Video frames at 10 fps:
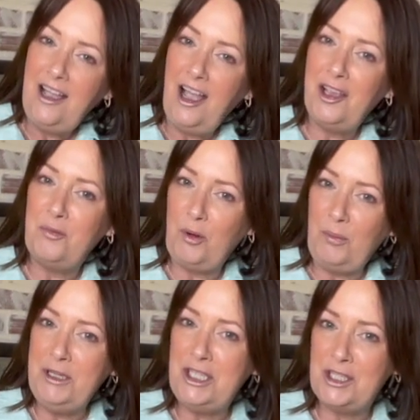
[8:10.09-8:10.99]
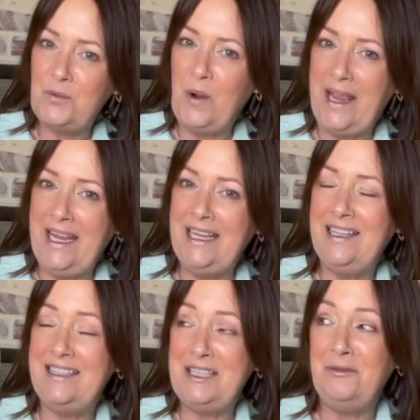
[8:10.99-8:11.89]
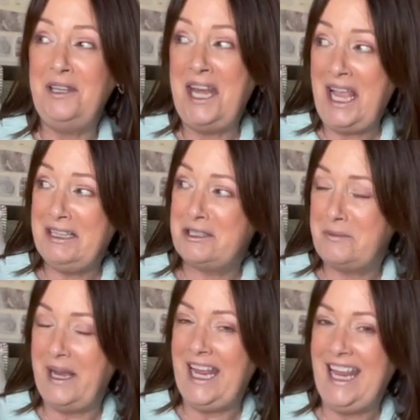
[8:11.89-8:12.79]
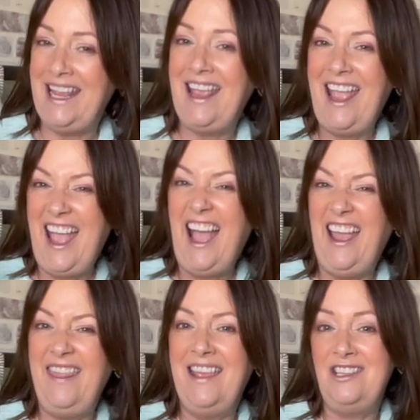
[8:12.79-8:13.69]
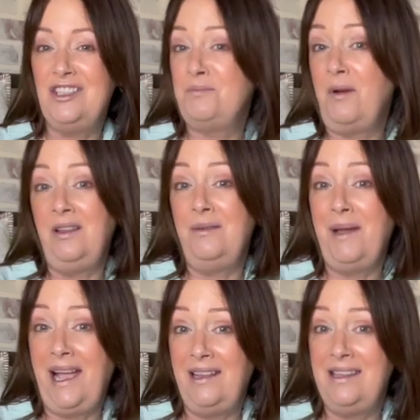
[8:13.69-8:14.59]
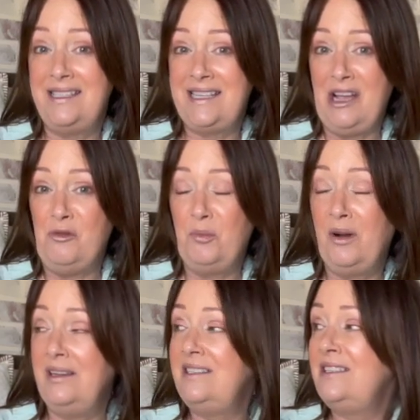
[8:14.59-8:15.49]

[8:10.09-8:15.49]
I could probably just wait until next week and then just buy them at the sale price.